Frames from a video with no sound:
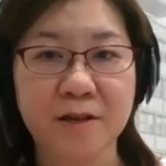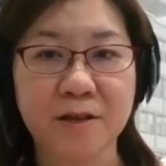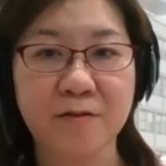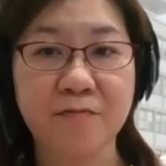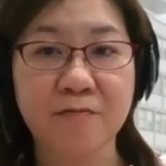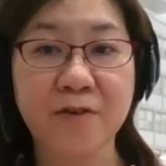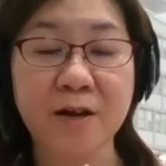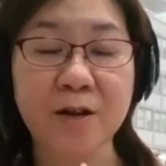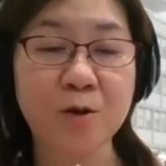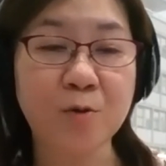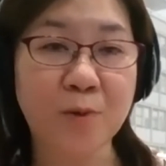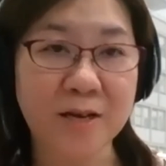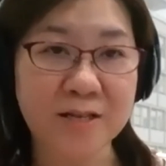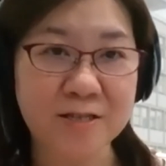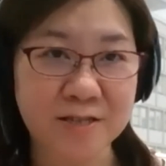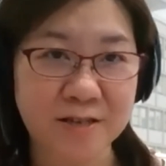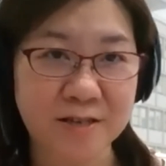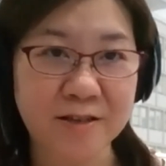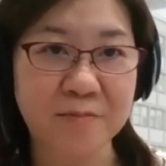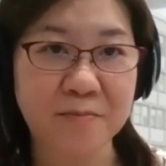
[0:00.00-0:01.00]

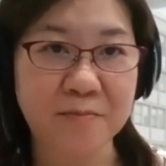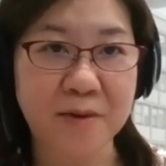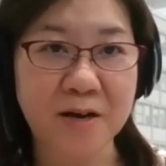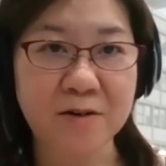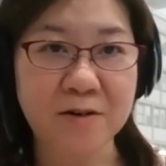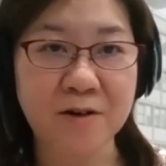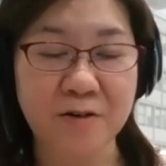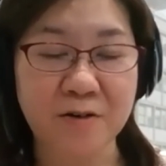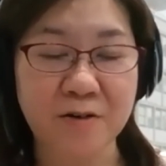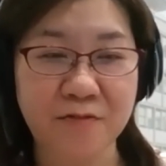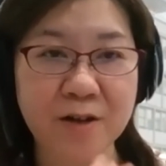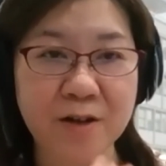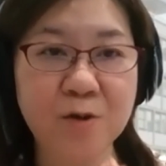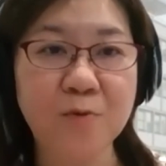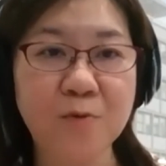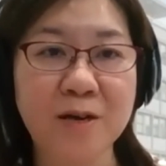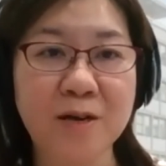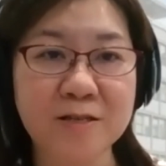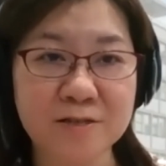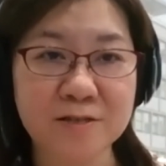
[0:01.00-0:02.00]
valuated amount,
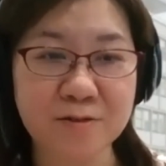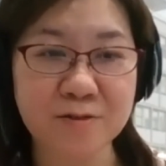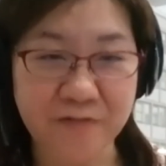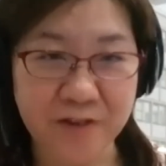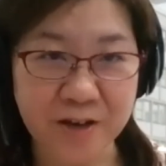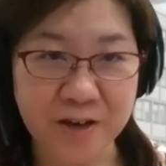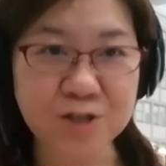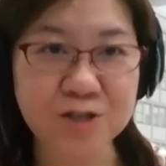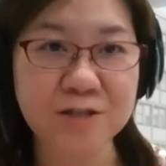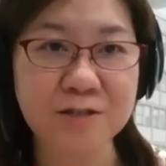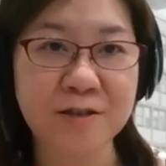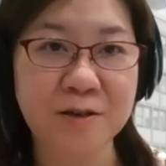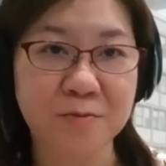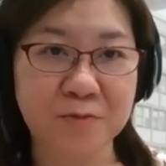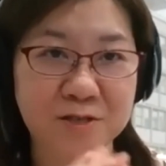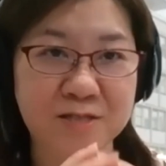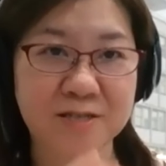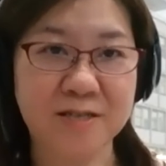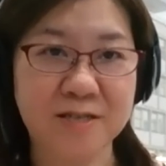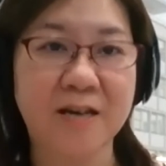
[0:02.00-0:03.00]
valuation that
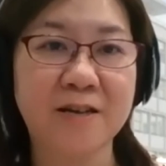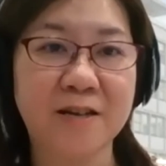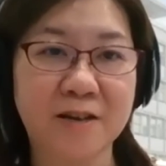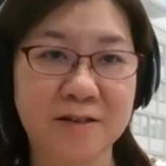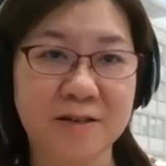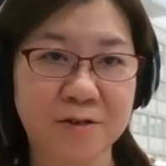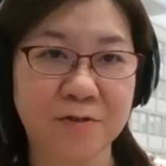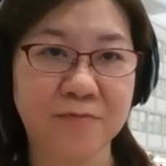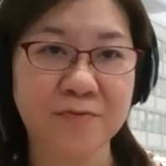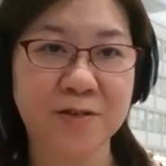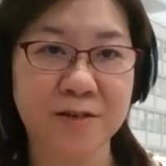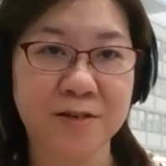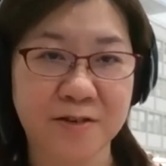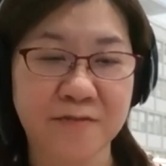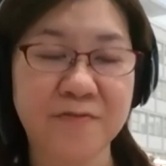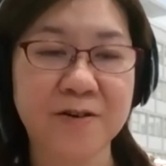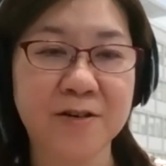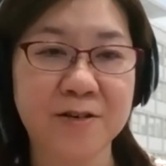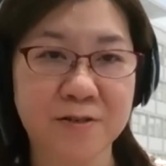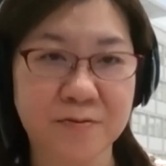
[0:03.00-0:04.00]
was done as of
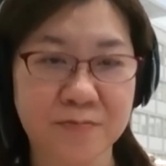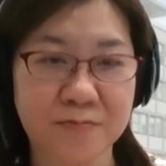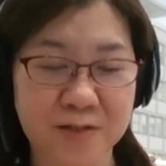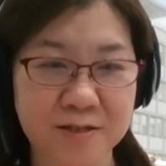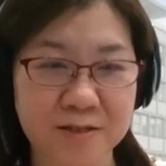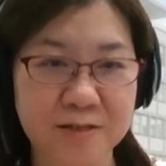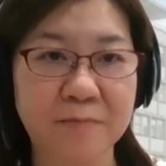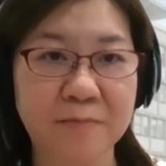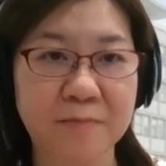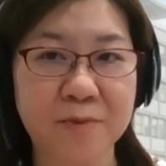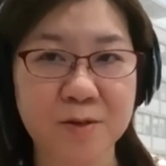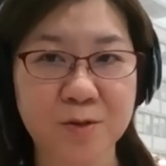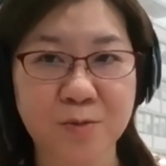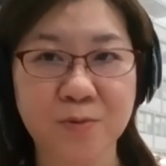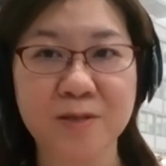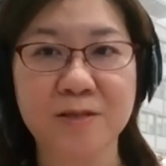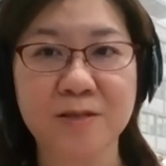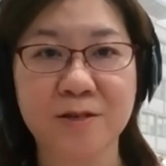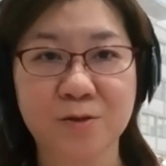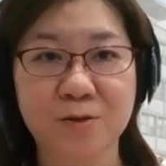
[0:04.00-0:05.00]
31st of December
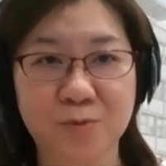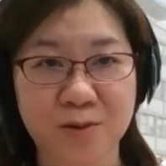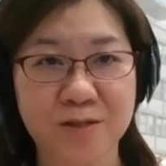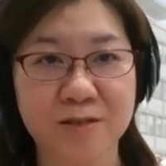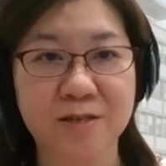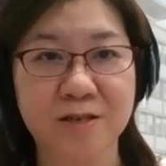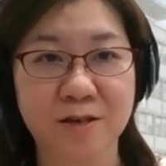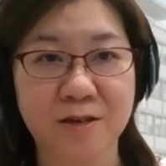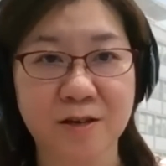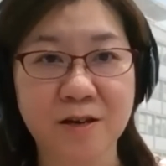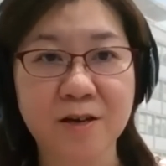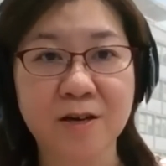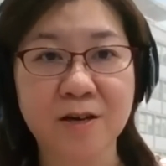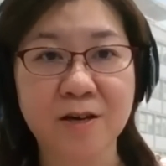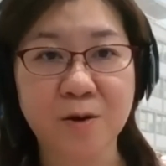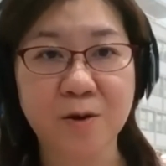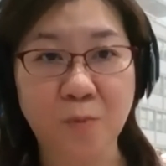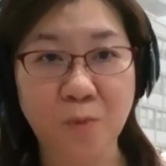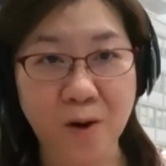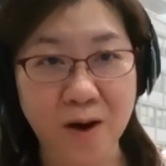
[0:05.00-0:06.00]

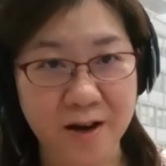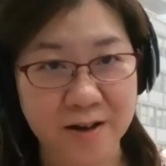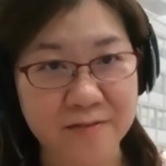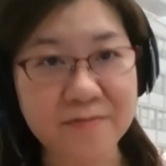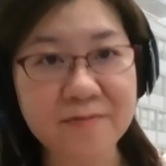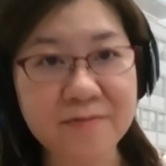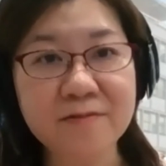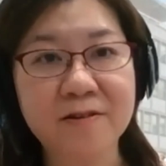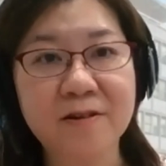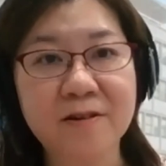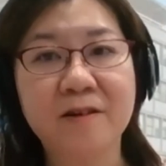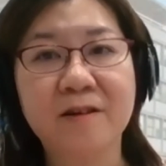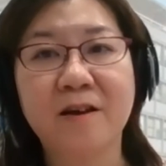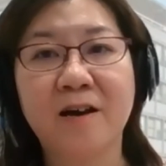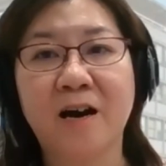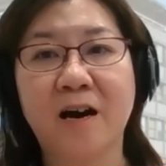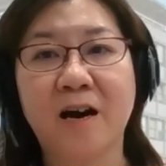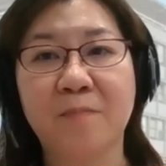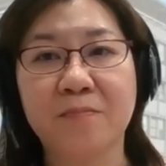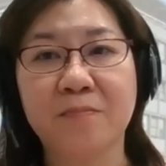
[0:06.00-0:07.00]
2021.
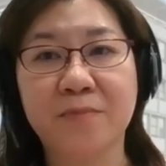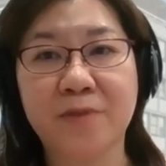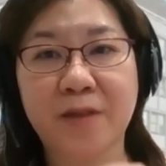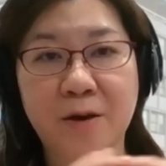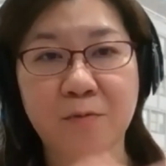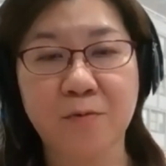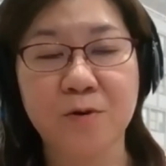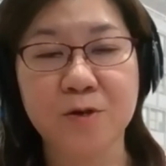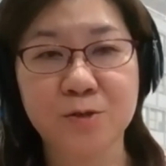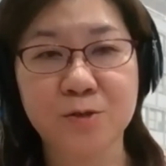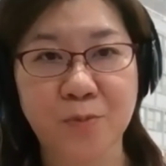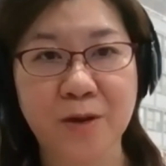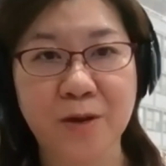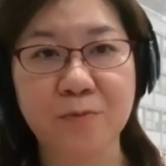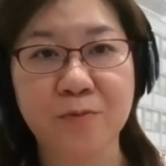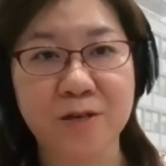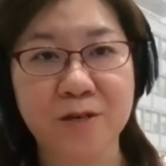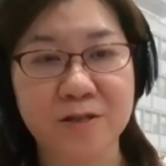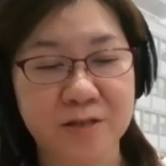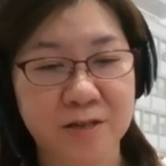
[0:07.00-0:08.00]
That was
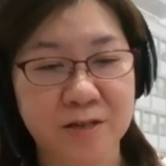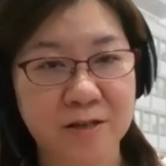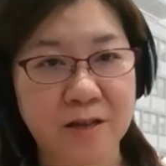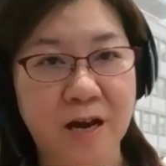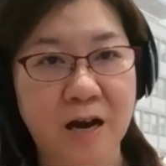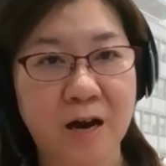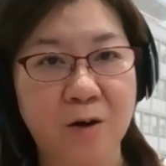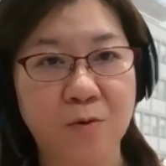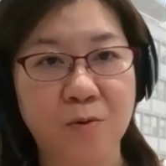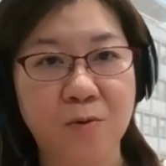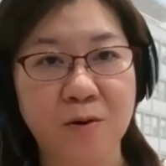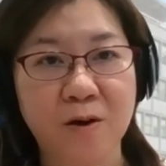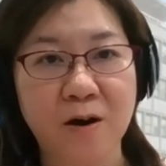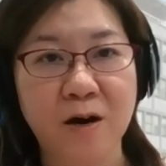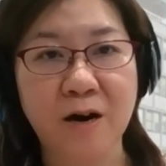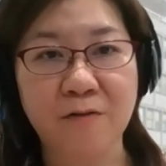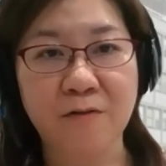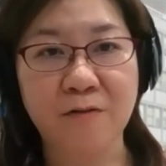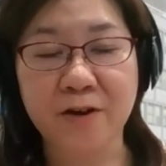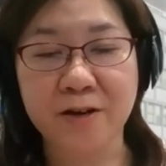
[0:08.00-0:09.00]
when we did our
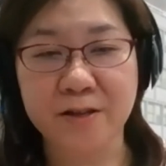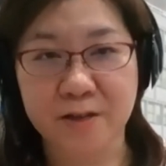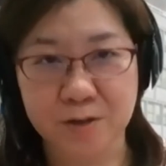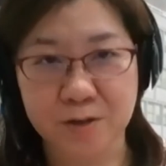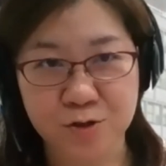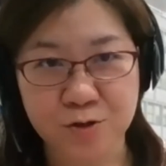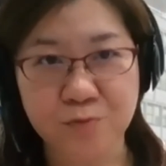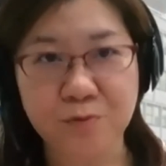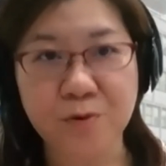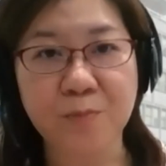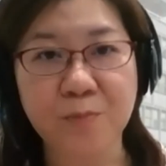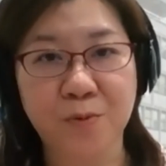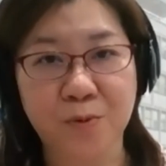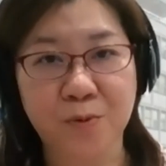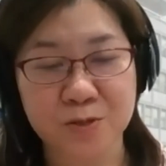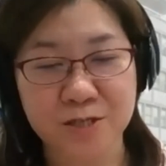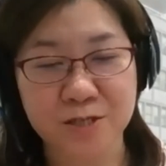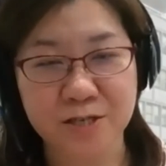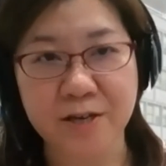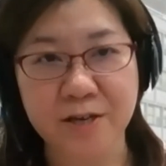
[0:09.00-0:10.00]
financial
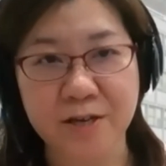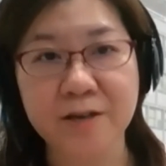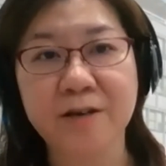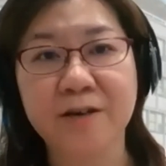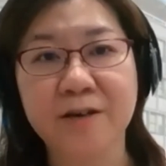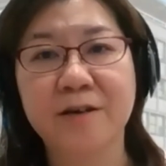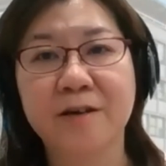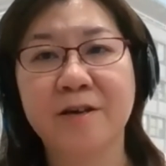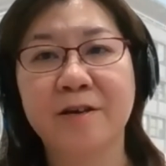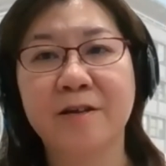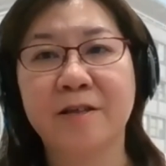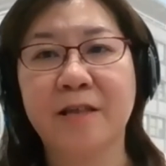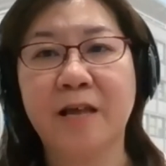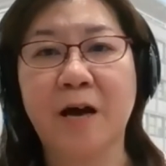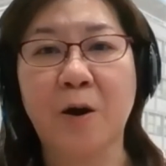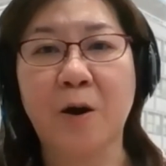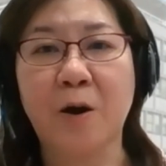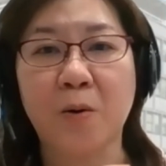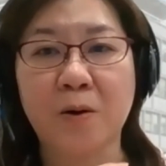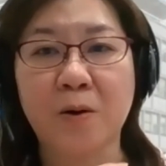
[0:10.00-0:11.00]
reporting.
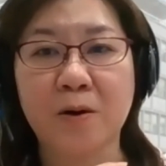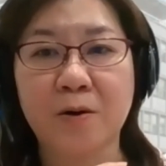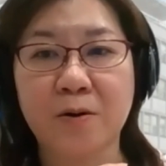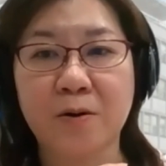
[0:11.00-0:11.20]
Now,